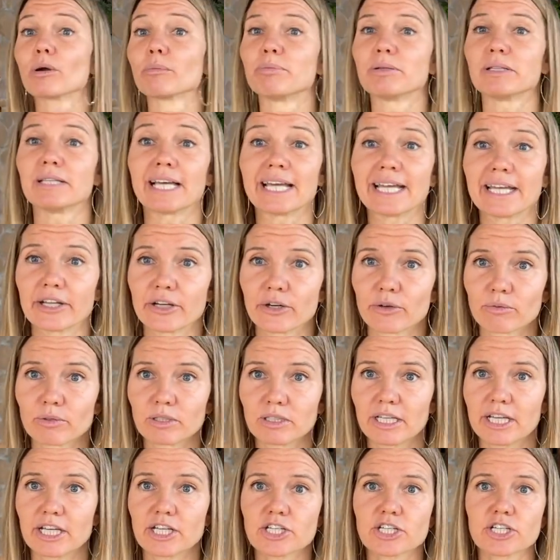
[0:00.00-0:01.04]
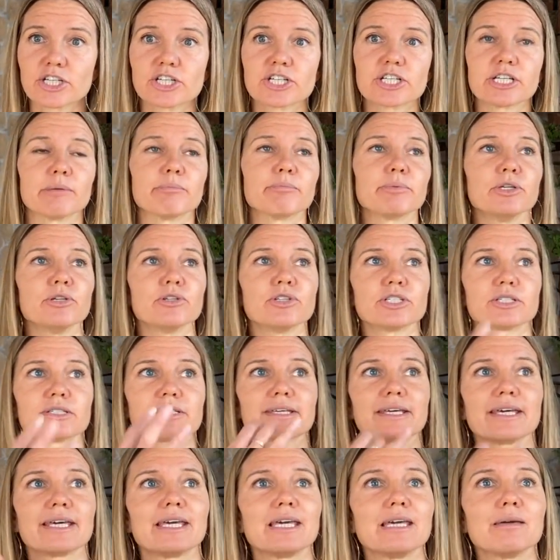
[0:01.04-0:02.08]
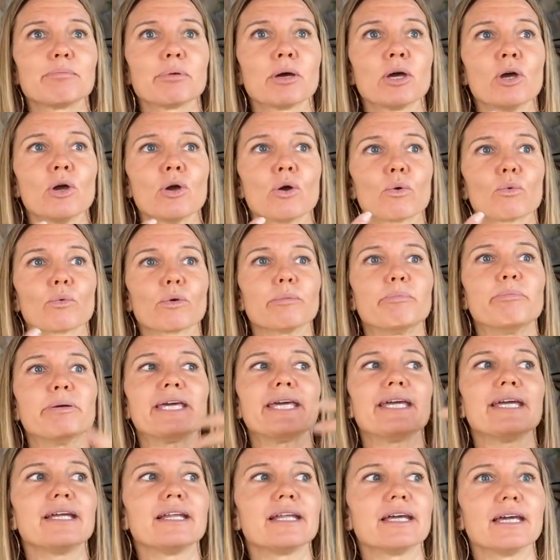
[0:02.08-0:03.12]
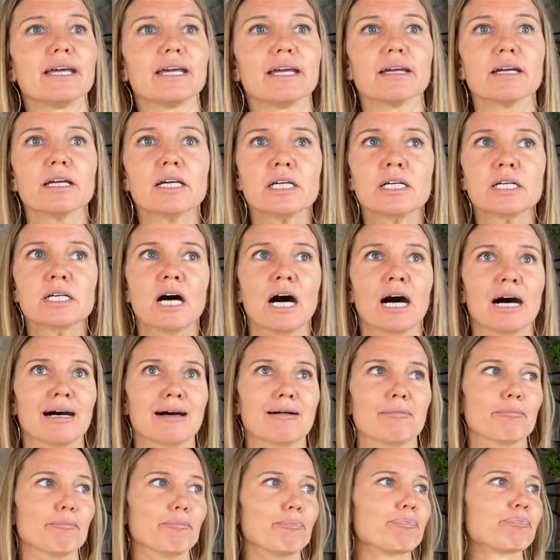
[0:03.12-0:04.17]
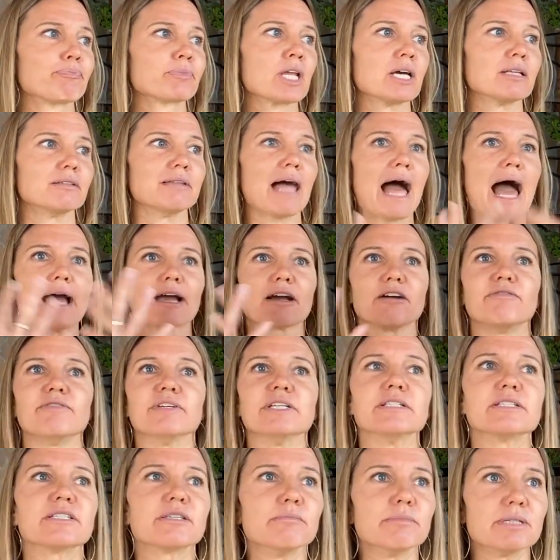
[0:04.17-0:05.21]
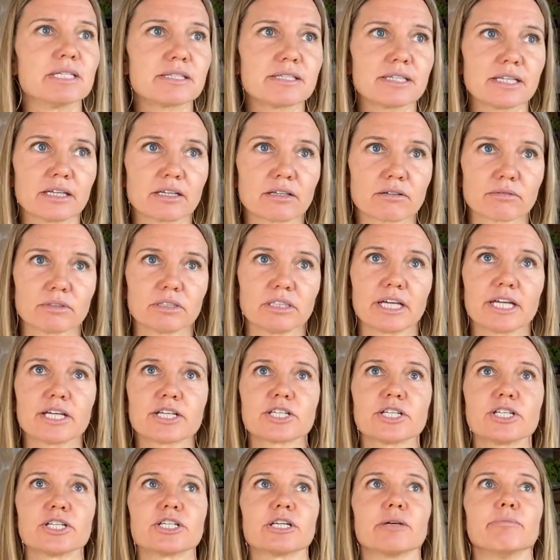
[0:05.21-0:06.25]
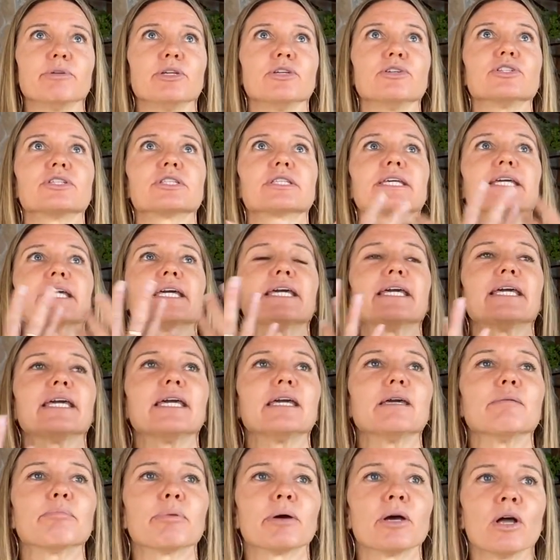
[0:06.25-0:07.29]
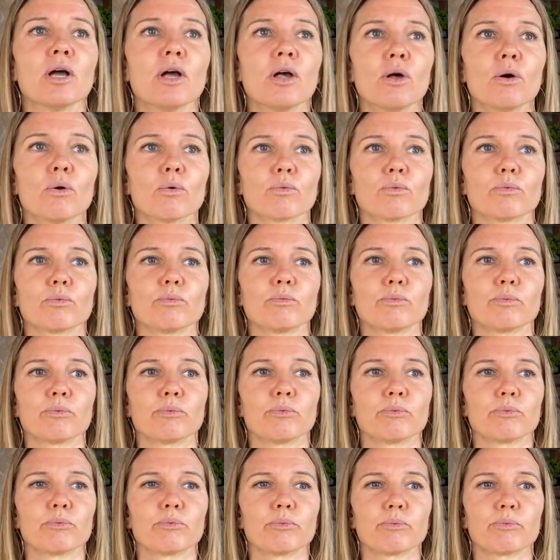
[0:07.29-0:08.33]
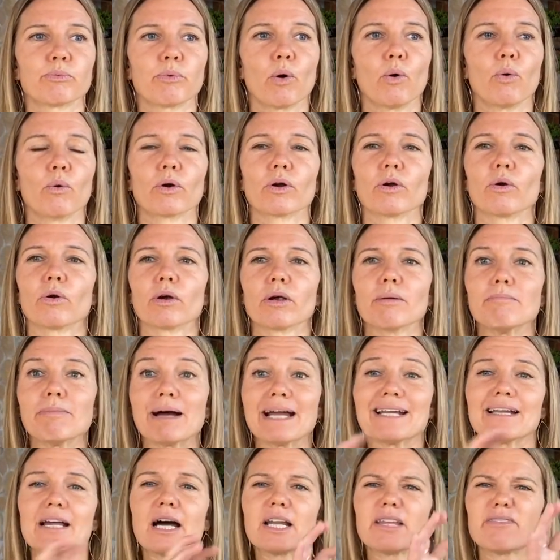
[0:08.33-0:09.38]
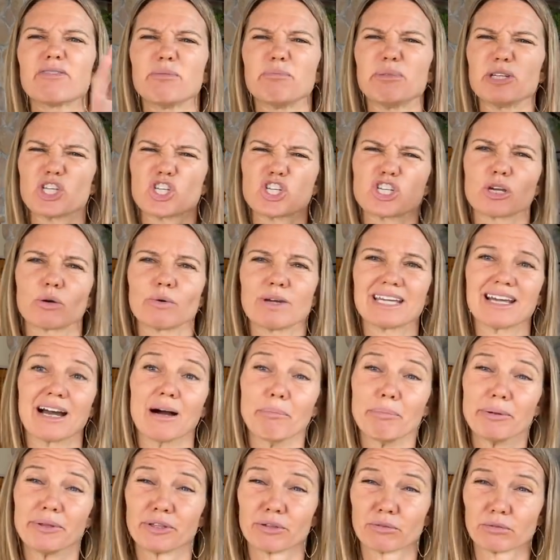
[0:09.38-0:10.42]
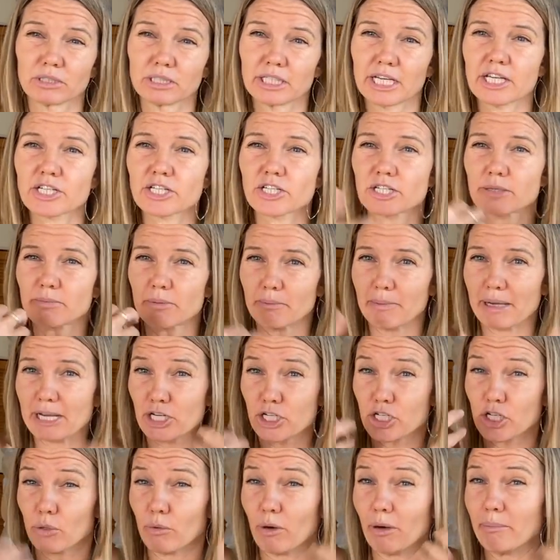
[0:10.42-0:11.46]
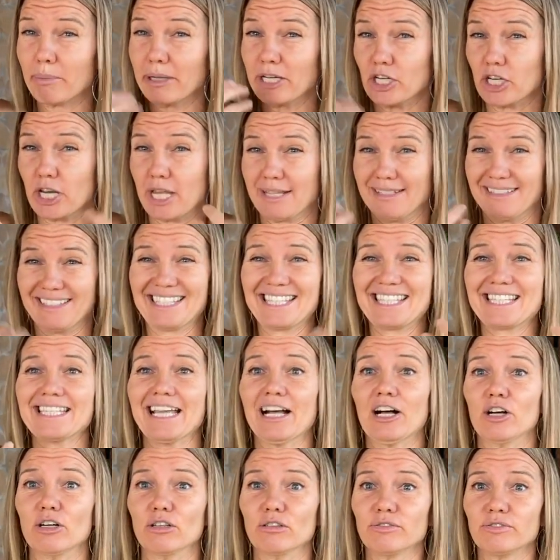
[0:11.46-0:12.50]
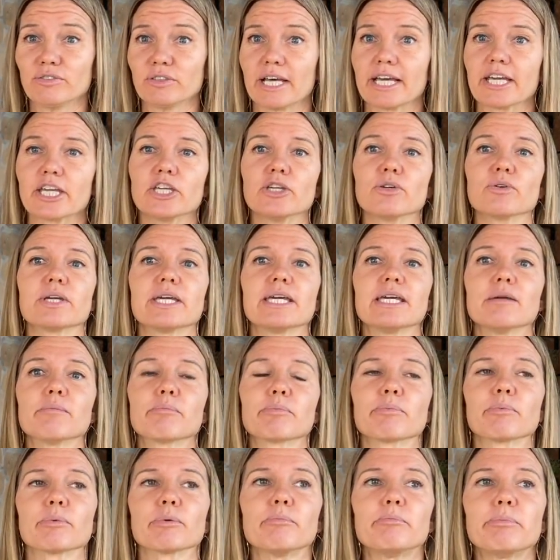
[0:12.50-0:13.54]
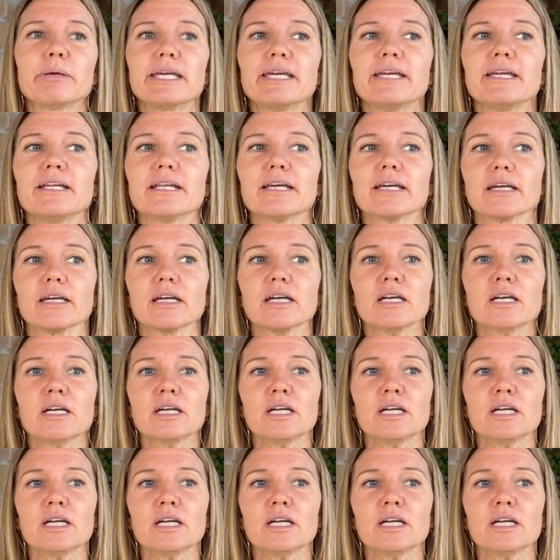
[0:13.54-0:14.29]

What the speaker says: play in a relationship. You just keep repeating lack of intimacy in a relationship. You just keep, or it might not even be showing up in the relationship, it might show up in self. Like you keep repeating,